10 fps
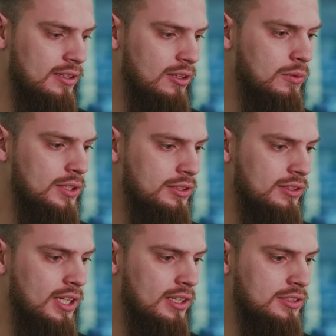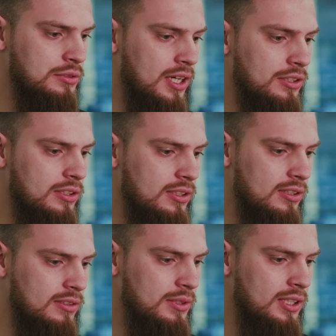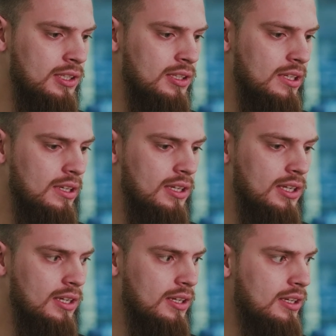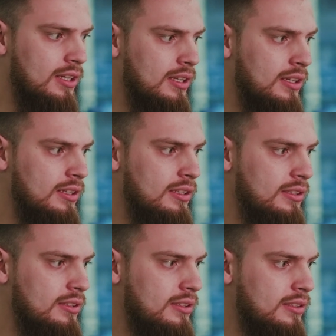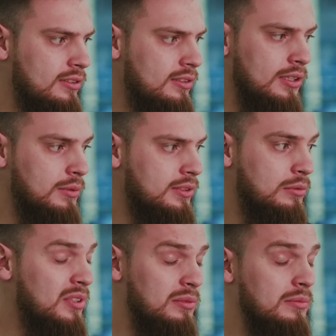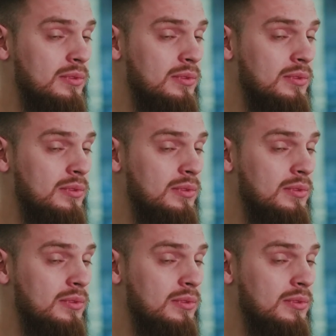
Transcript: what's your data structure, really, and what's your problem.